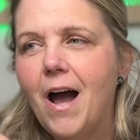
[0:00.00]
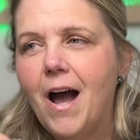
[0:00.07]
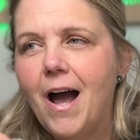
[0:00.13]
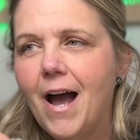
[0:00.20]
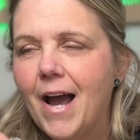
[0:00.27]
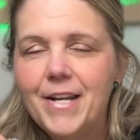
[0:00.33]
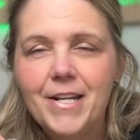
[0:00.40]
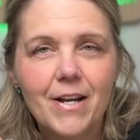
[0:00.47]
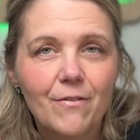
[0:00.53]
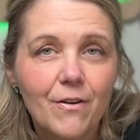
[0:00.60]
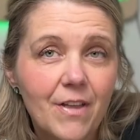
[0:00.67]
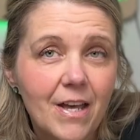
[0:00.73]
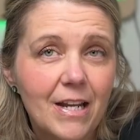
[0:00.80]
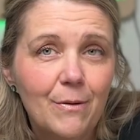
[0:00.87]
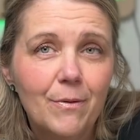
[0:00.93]
I never
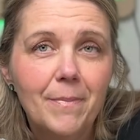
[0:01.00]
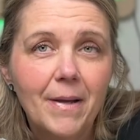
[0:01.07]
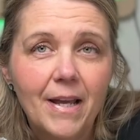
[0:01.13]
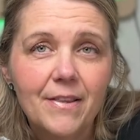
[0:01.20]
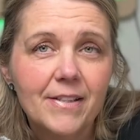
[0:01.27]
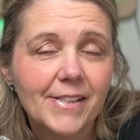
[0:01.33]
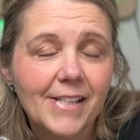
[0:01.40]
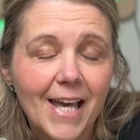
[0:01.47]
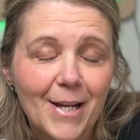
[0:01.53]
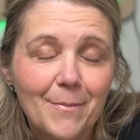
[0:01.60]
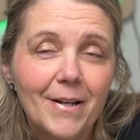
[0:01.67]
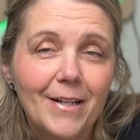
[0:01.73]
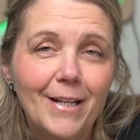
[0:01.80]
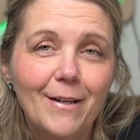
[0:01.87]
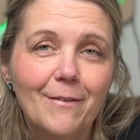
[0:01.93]
thought I would pay this kind of
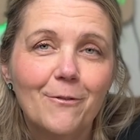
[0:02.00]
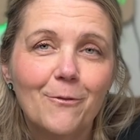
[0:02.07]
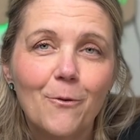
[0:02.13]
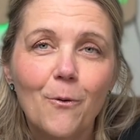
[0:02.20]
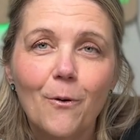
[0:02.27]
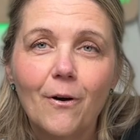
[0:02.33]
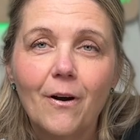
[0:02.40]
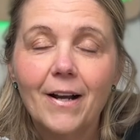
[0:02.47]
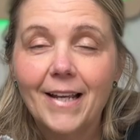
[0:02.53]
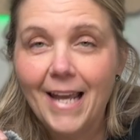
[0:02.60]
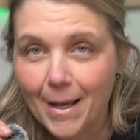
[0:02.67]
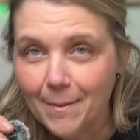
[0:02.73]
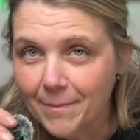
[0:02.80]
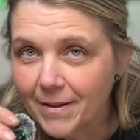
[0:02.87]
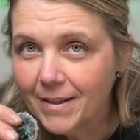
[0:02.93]
money for a
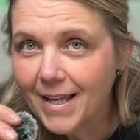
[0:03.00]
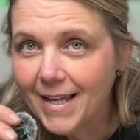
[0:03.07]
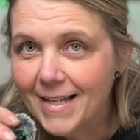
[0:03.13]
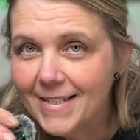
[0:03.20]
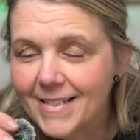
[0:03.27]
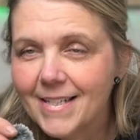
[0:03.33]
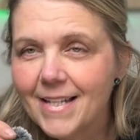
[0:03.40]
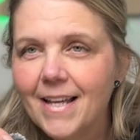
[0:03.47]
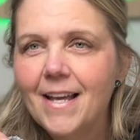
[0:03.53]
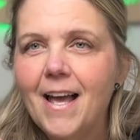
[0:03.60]
camping light,